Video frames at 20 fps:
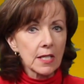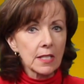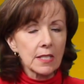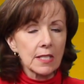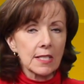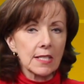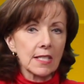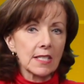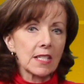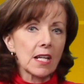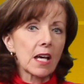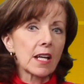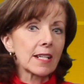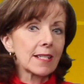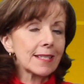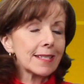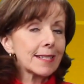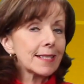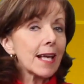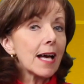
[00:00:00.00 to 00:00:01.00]
This is not a
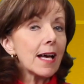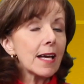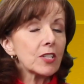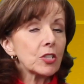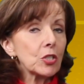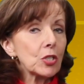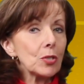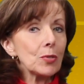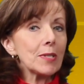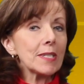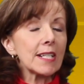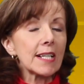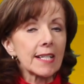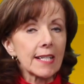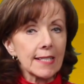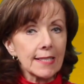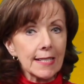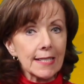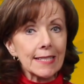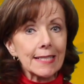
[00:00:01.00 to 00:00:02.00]
shoe
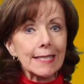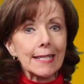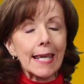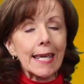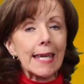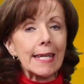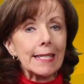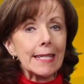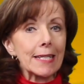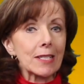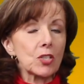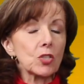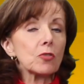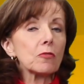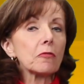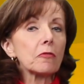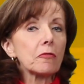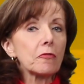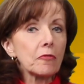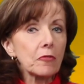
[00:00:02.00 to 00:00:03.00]
size, it's an 8-inch
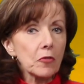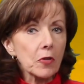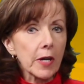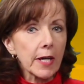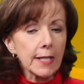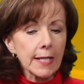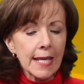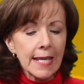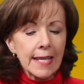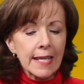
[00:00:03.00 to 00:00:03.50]
foot.